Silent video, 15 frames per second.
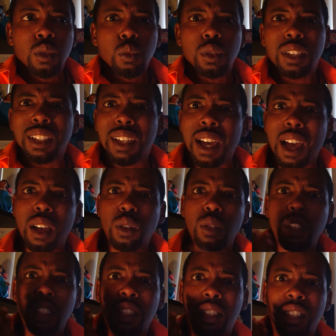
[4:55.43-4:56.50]
was a guy who
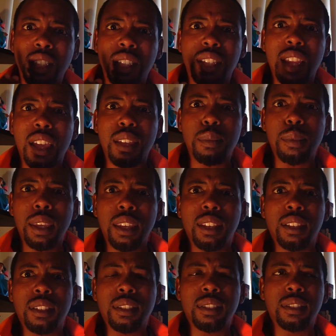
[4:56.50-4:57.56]
looked just like
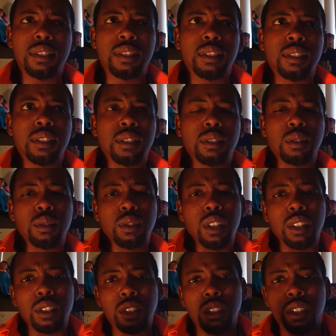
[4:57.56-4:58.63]
me.
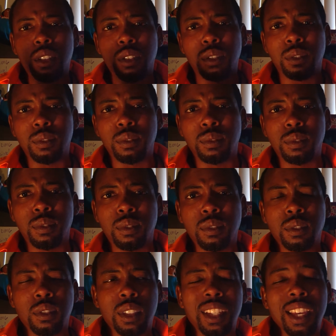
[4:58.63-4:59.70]
Well,
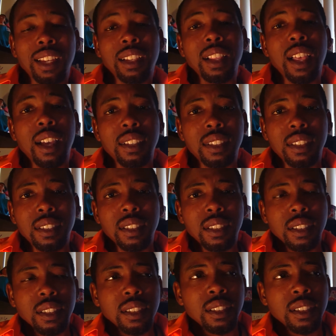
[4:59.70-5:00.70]
he had glasses.